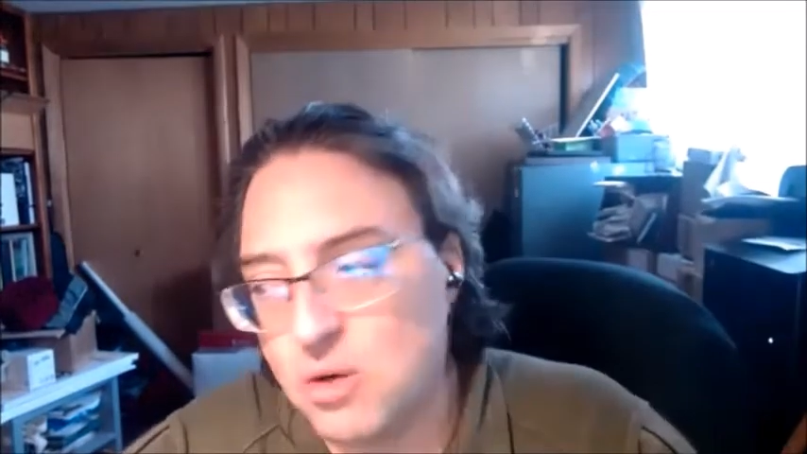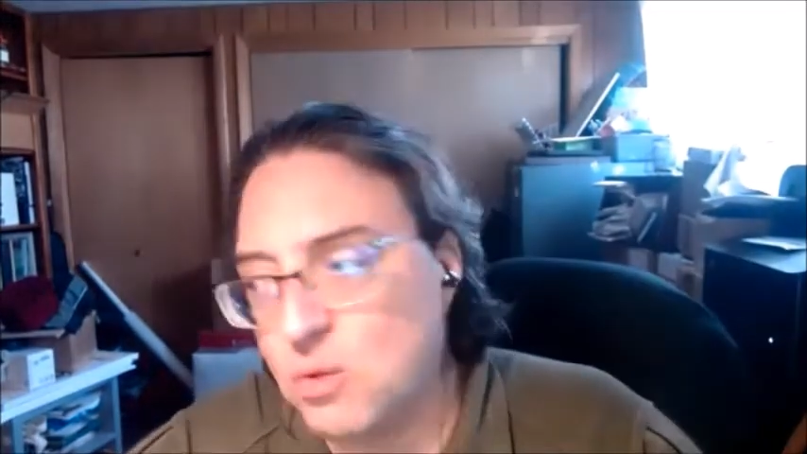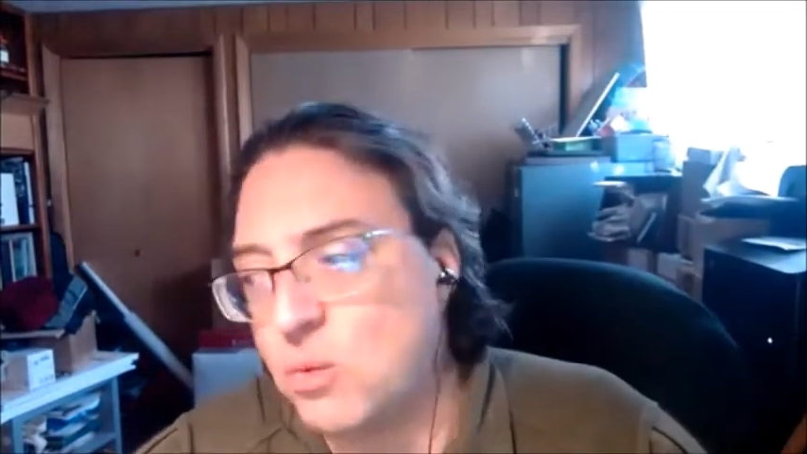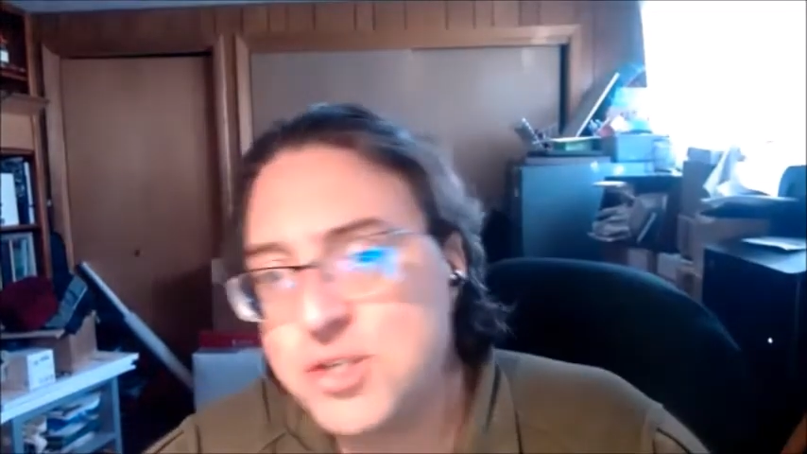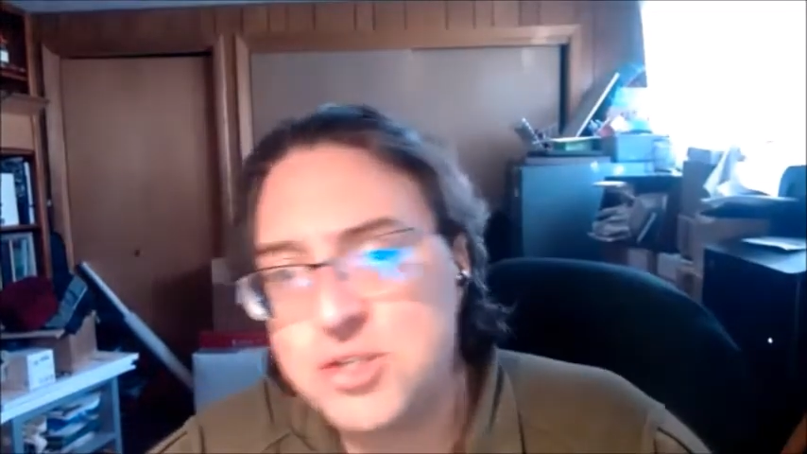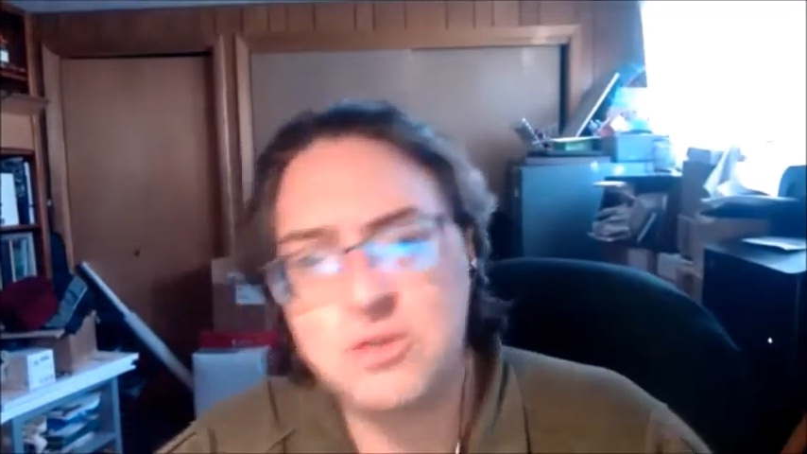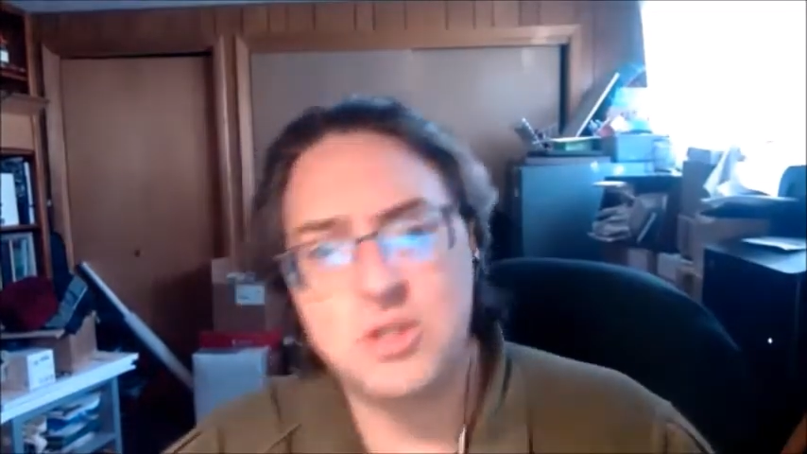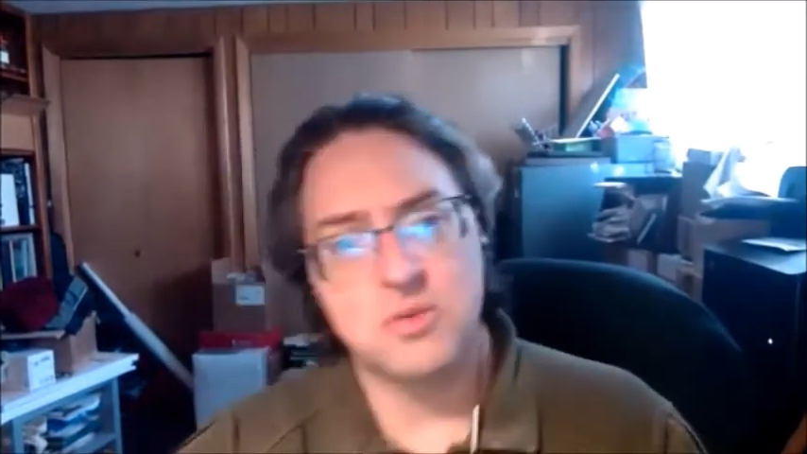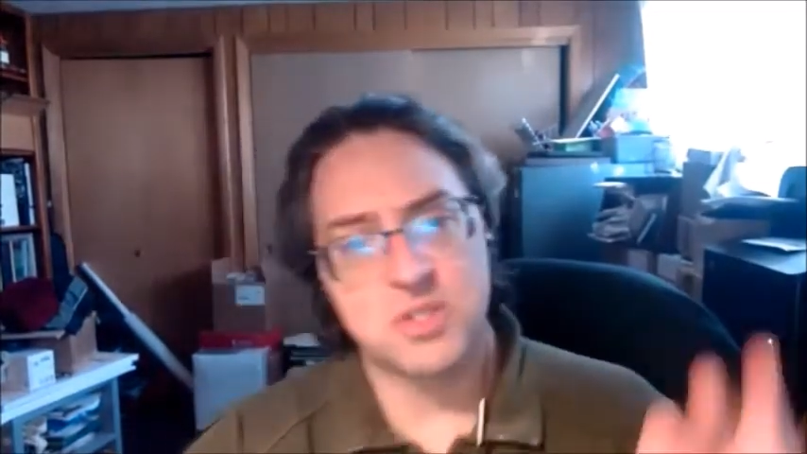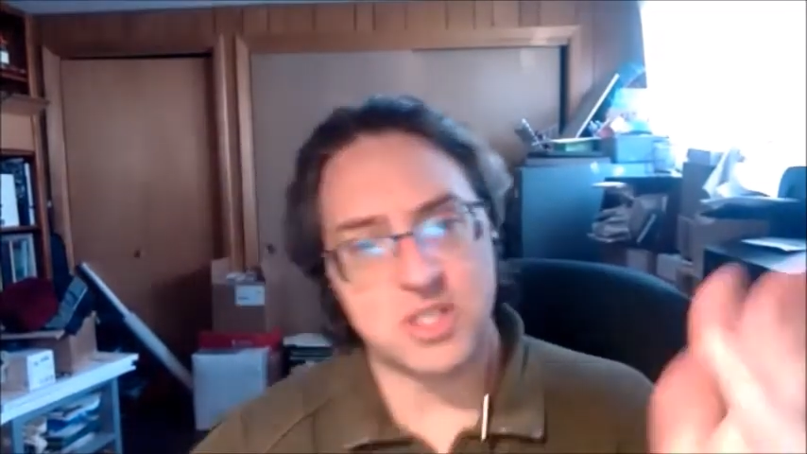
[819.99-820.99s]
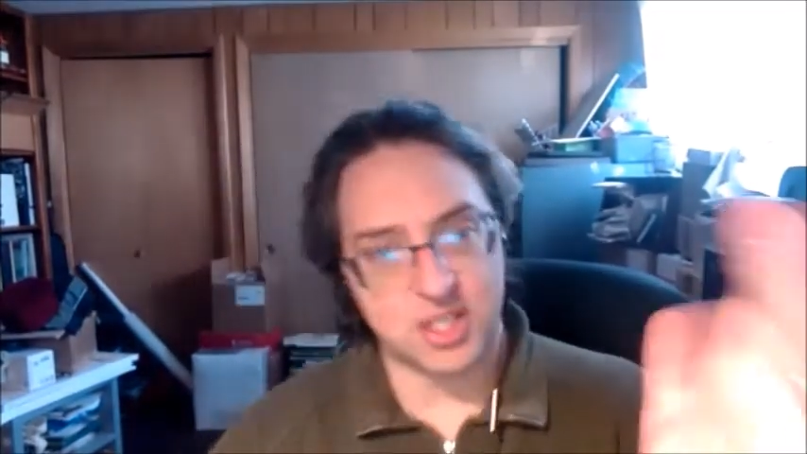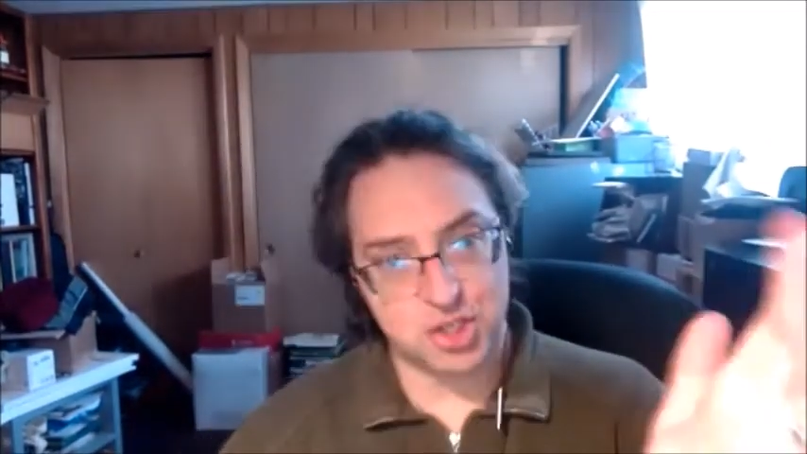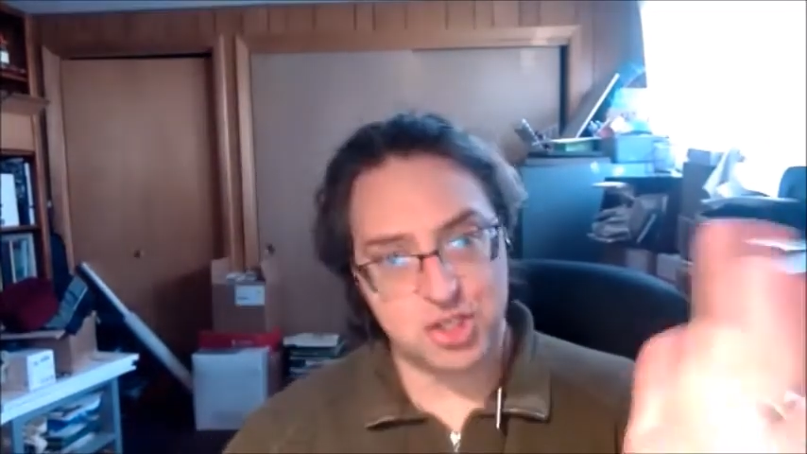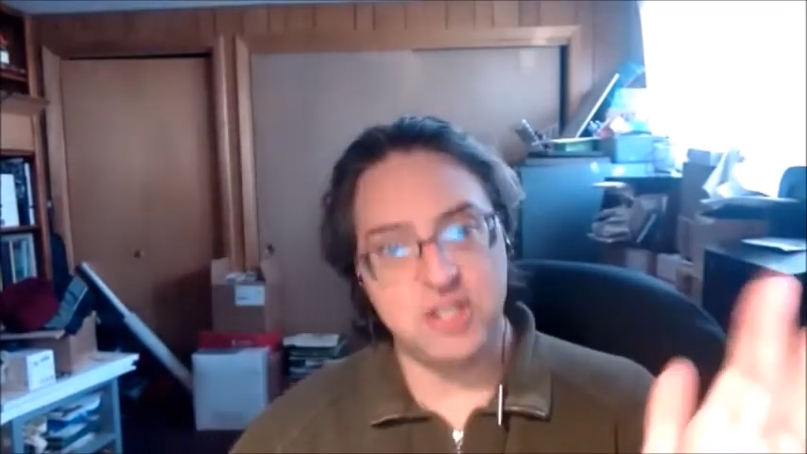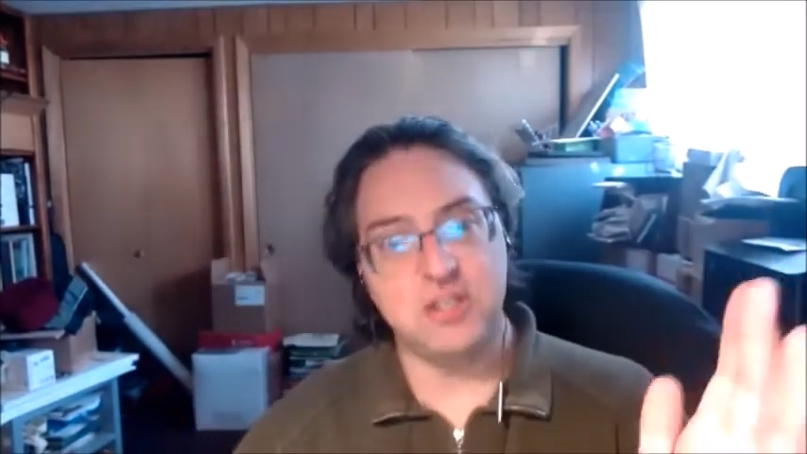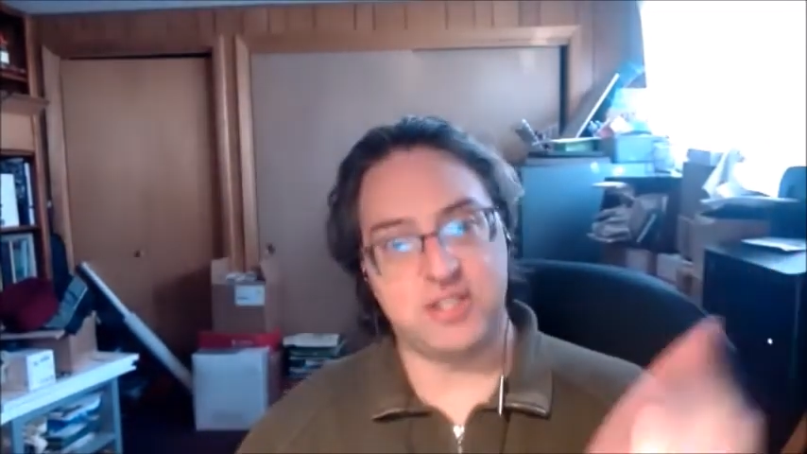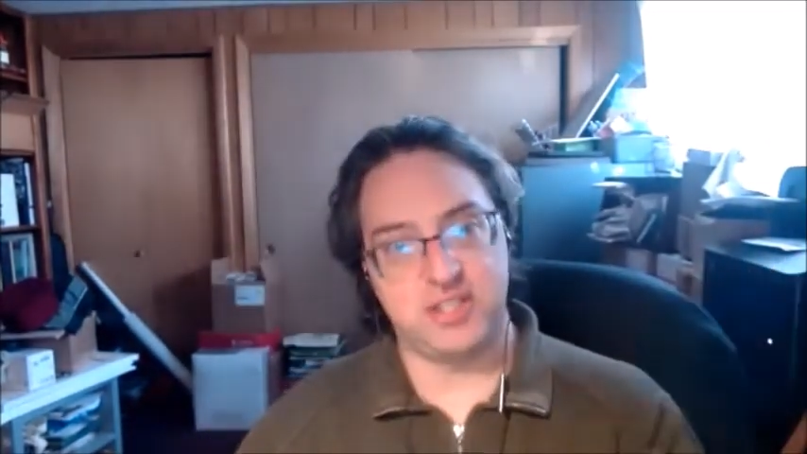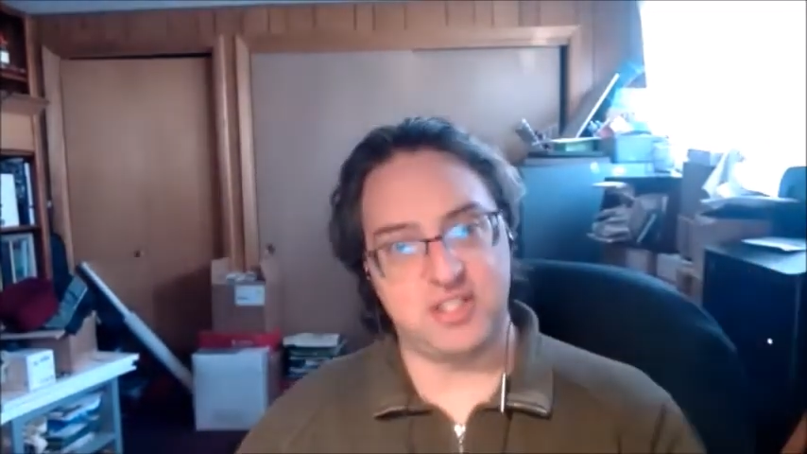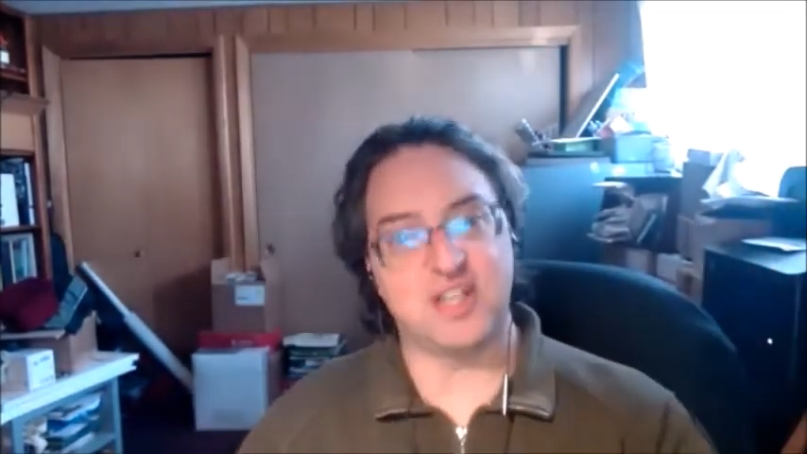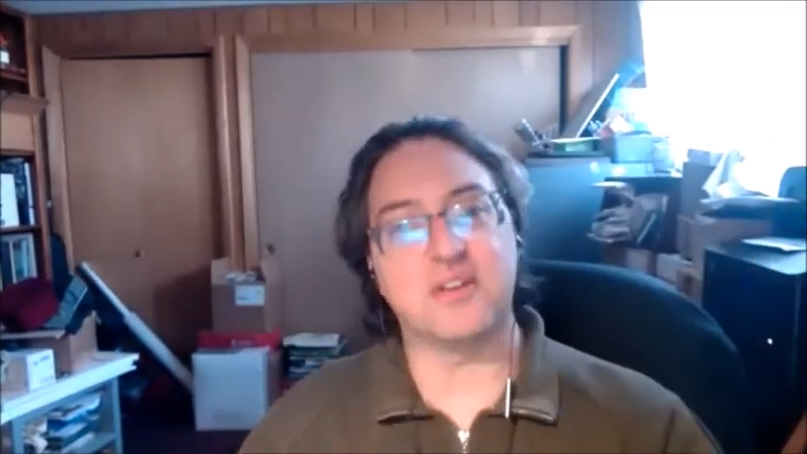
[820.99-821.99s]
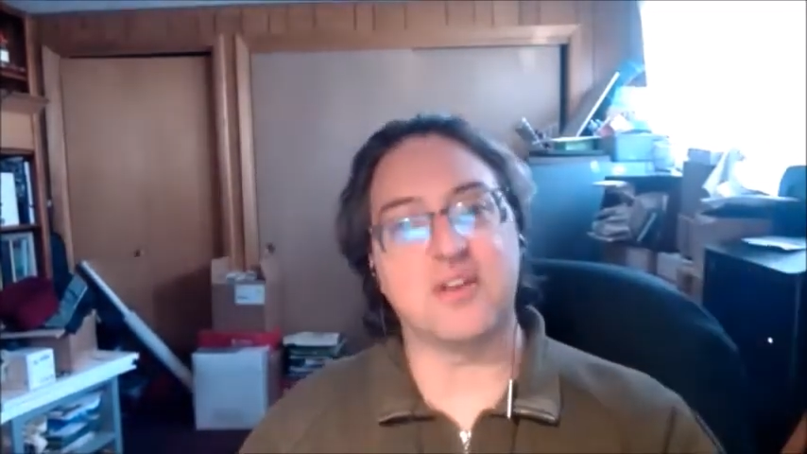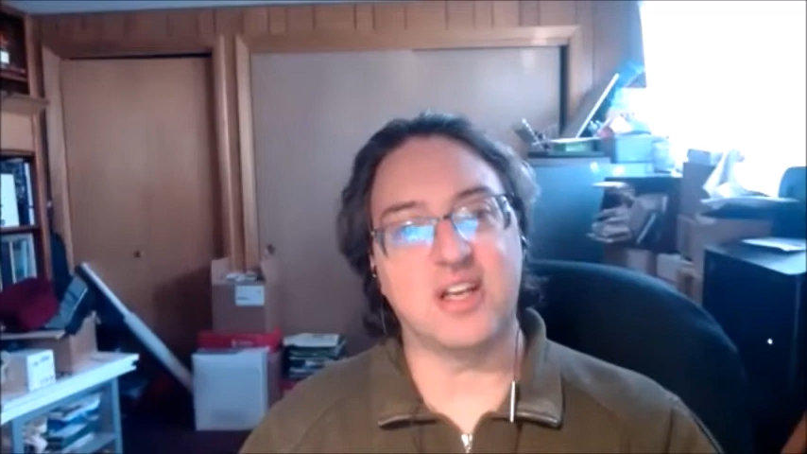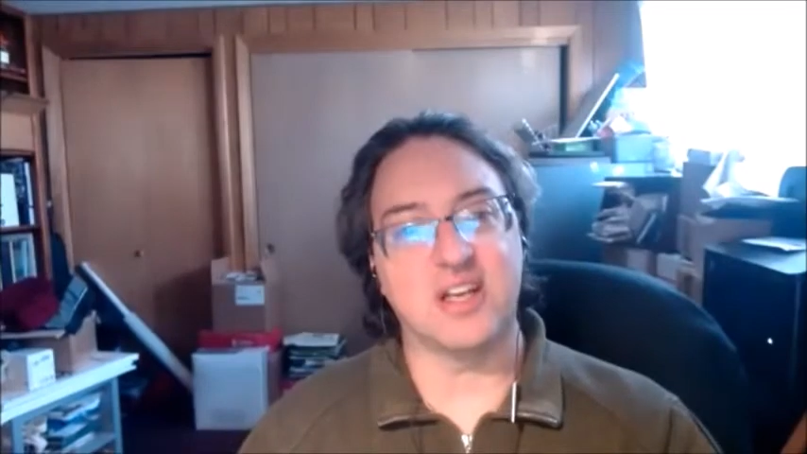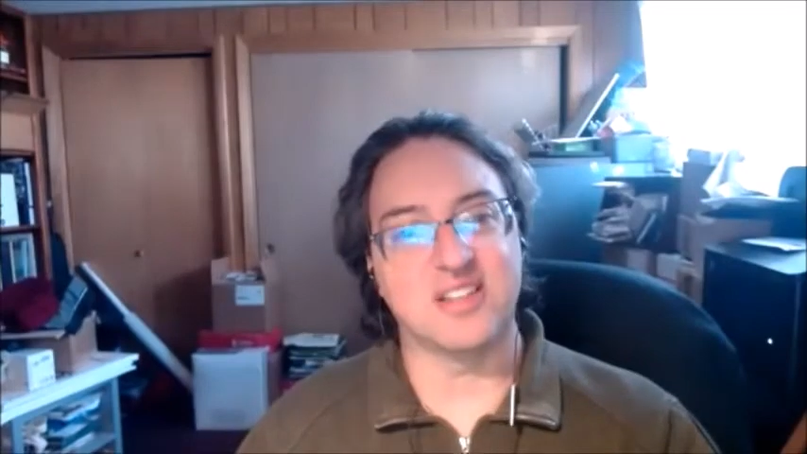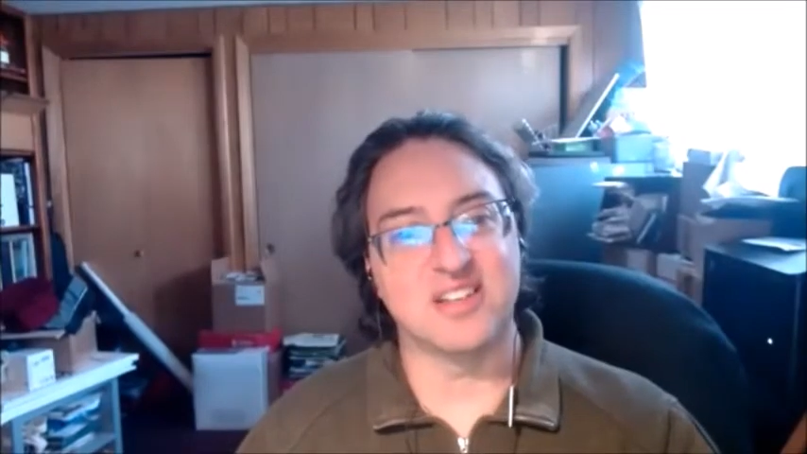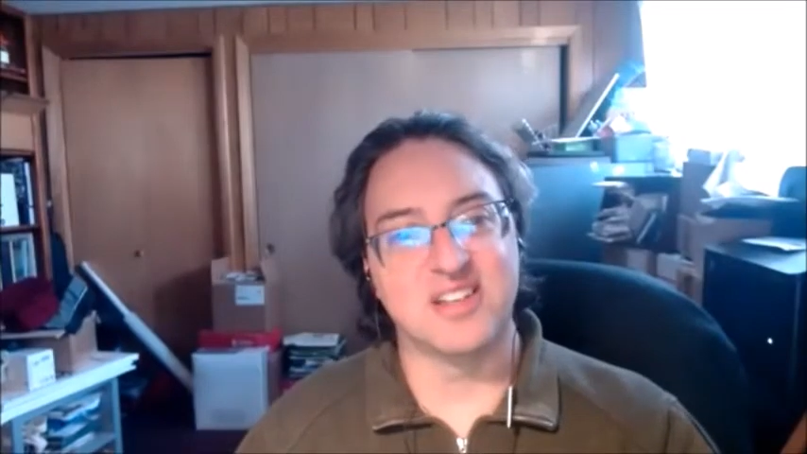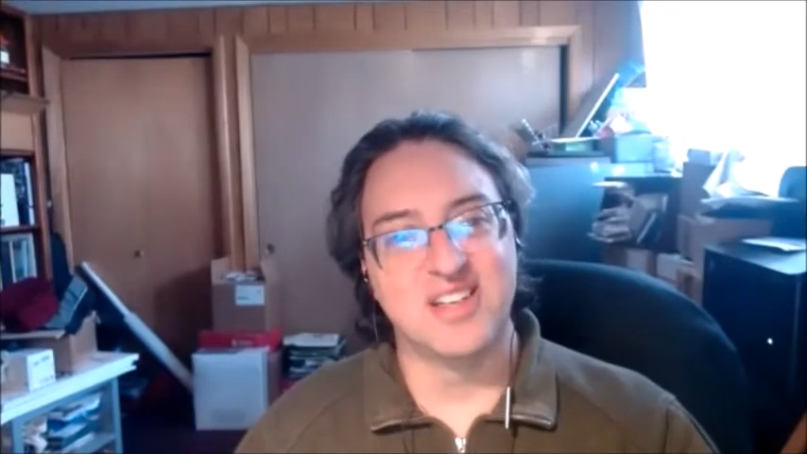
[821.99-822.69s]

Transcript: once you're using a shield in the other hand,